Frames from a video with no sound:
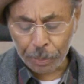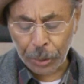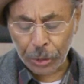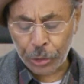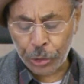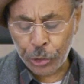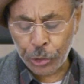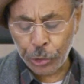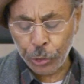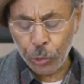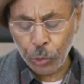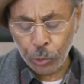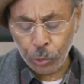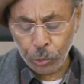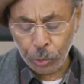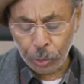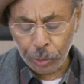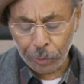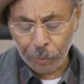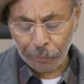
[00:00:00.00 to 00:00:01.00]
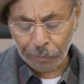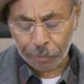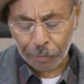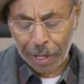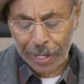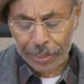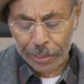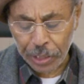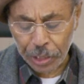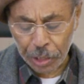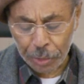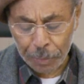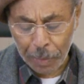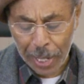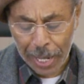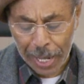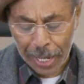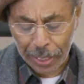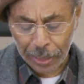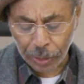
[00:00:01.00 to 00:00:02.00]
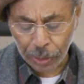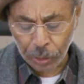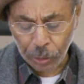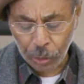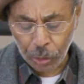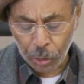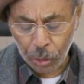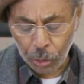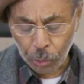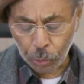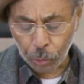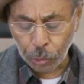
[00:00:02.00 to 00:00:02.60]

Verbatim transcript: But soon, frightened man